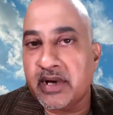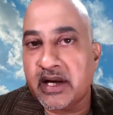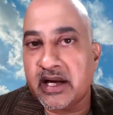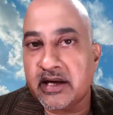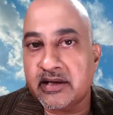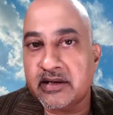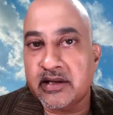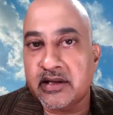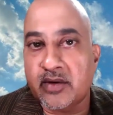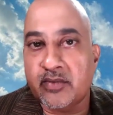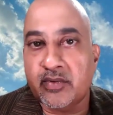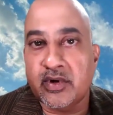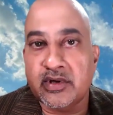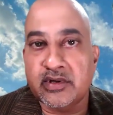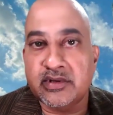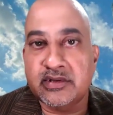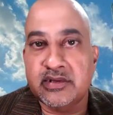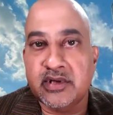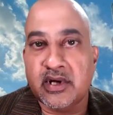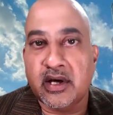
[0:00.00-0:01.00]
application that
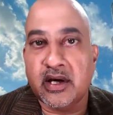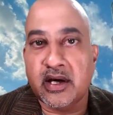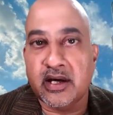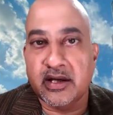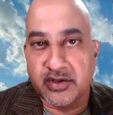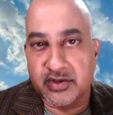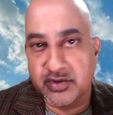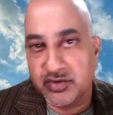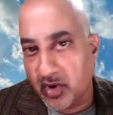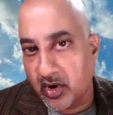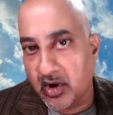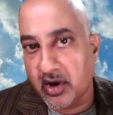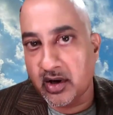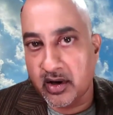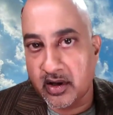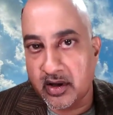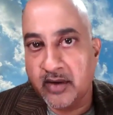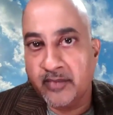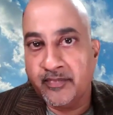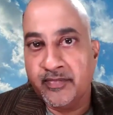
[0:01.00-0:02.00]
was
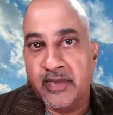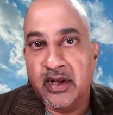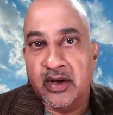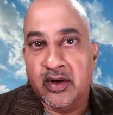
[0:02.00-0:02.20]
installed,